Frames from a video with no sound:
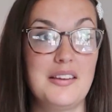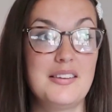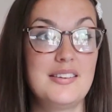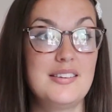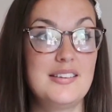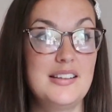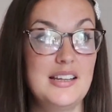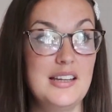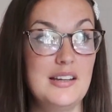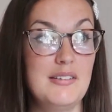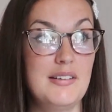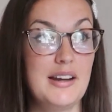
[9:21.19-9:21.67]

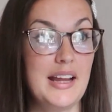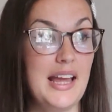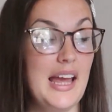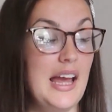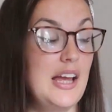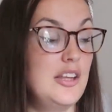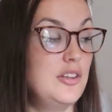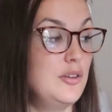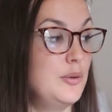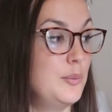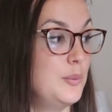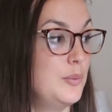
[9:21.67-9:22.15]
steering it
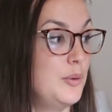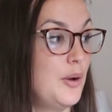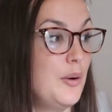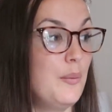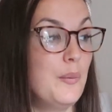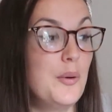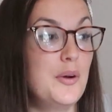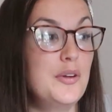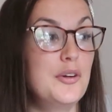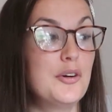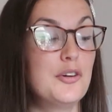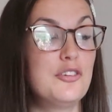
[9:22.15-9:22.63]
and you know
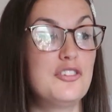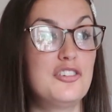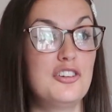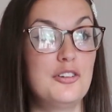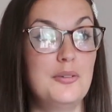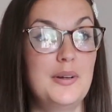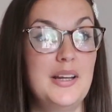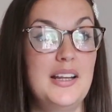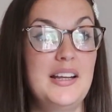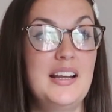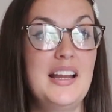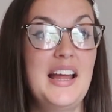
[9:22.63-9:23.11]
what you're
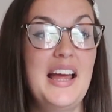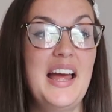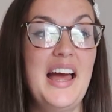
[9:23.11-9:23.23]
doing,